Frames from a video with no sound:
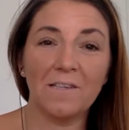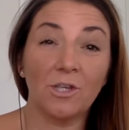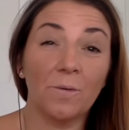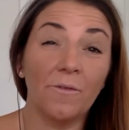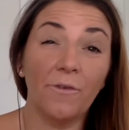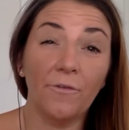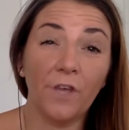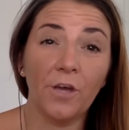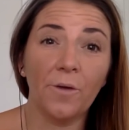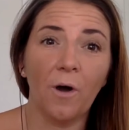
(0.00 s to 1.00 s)
is do a
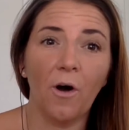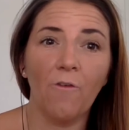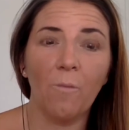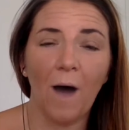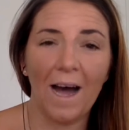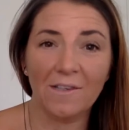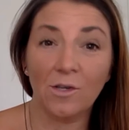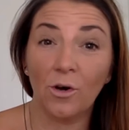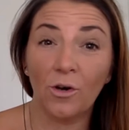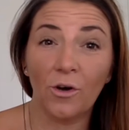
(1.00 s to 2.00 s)
review of what has
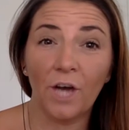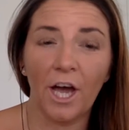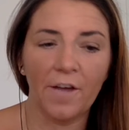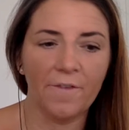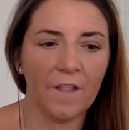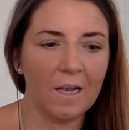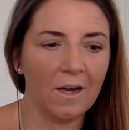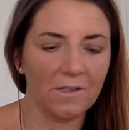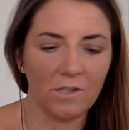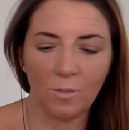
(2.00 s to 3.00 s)
gone on over the
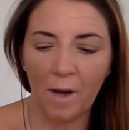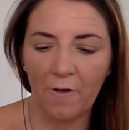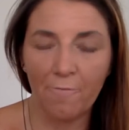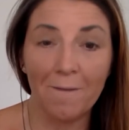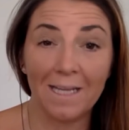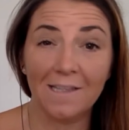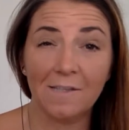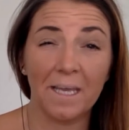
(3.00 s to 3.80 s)
last 12 months,